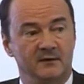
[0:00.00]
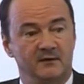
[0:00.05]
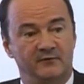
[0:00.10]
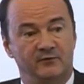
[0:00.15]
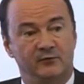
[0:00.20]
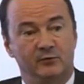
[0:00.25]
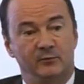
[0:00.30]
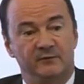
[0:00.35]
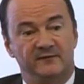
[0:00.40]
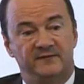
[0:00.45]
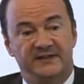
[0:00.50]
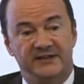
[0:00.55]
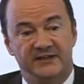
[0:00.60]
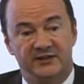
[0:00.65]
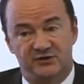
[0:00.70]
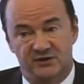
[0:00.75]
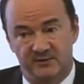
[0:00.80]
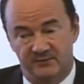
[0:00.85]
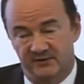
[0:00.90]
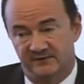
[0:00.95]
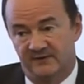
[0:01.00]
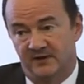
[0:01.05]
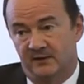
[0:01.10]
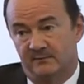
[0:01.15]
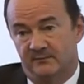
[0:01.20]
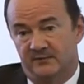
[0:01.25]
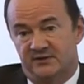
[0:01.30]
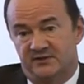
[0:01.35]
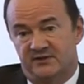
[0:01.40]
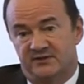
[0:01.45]
form of leadership
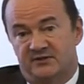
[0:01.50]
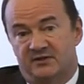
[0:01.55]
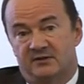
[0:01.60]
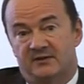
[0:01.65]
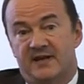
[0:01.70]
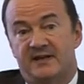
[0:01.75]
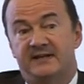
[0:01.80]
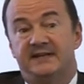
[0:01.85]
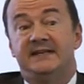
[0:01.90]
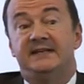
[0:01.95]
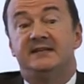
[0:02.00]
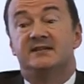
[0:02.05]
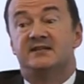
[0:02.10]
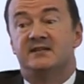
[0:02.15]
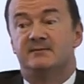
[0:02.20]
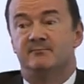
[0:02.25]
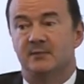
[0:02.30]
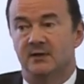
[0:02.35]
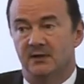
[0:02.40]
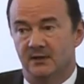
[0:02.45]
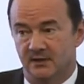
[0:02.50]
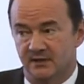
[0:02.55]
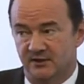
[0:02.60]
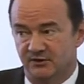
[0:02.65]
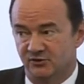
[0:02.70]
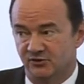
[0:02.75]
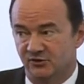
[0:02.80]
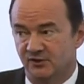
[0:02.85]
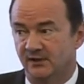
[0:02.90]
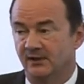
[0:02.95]
development to let leaders
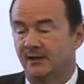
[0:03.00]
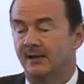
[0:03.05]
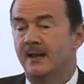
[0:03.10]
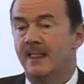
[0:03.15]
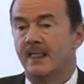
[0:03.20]
emerge,